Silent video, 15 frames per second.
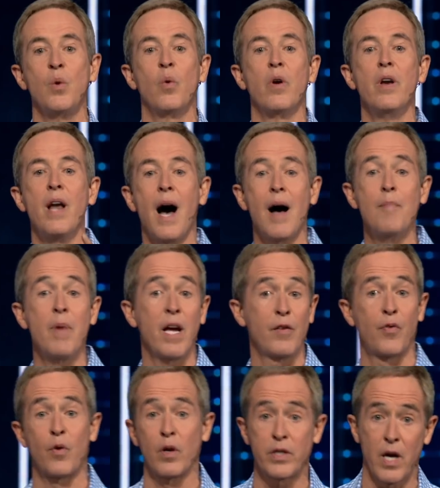were not made
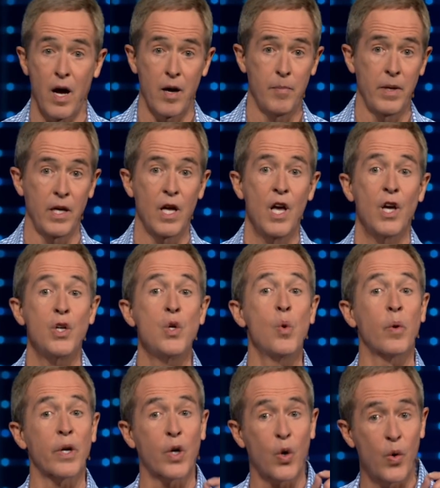for autonomy. You
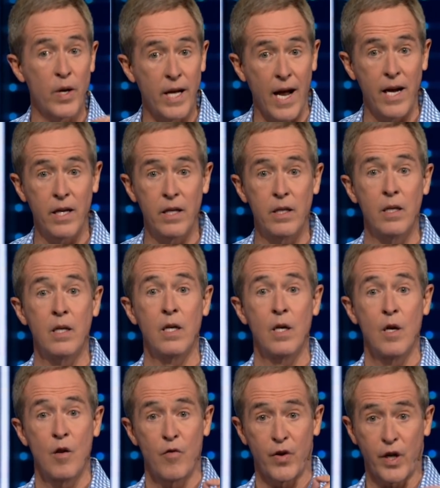were created
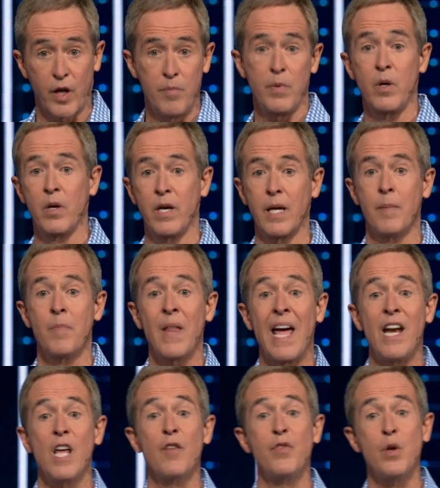for community.
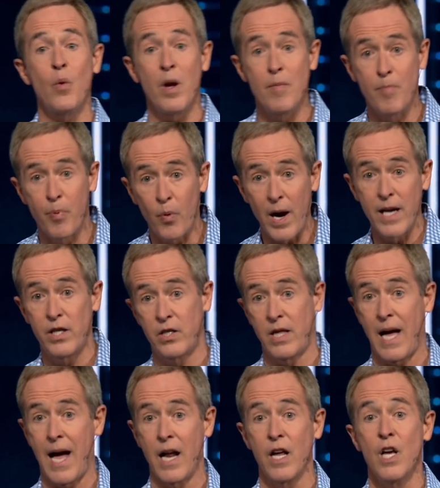And if you embrace
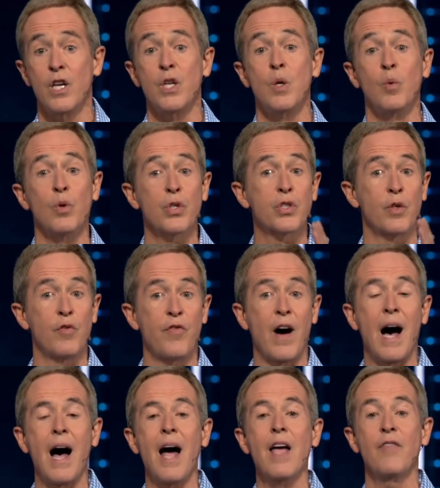that, you will
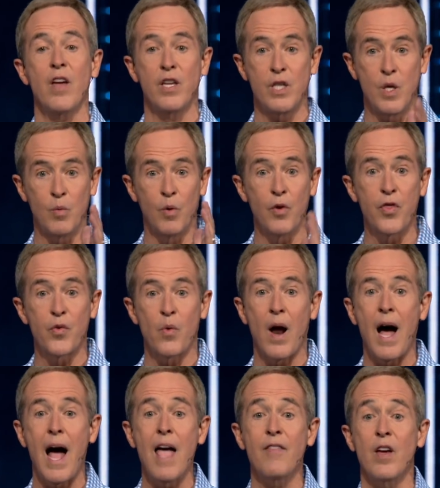survive and you will
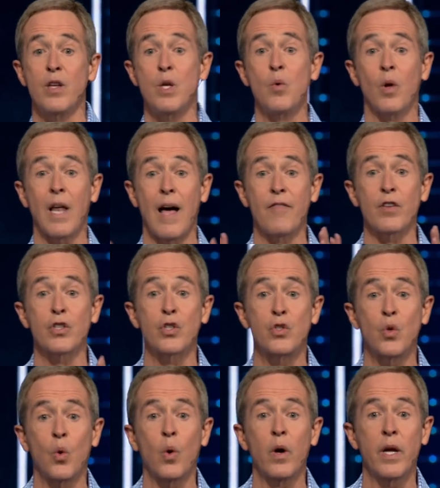thrive and you will have a
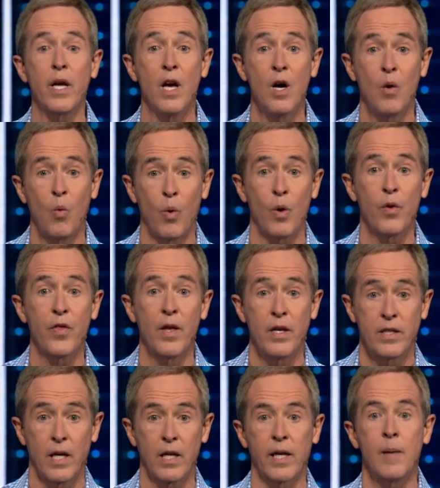story worth
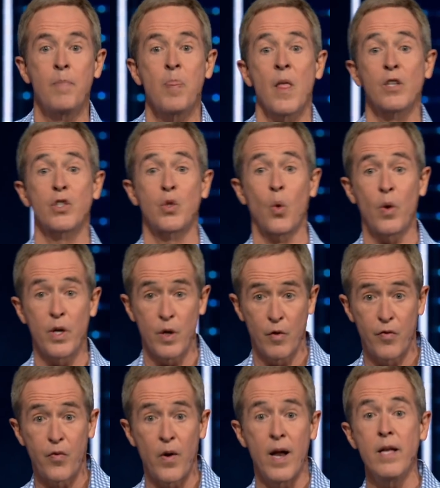telling. A story your
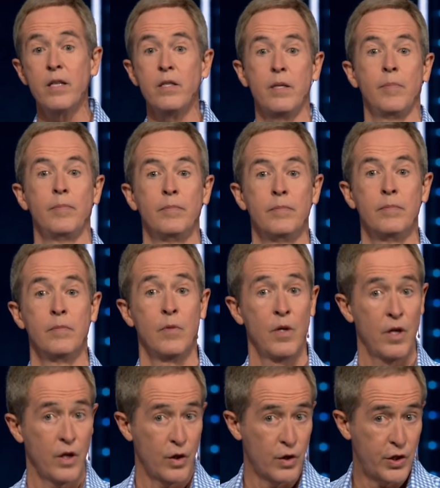friends,
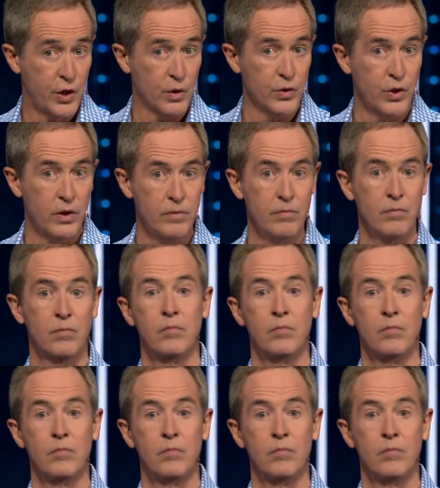your children,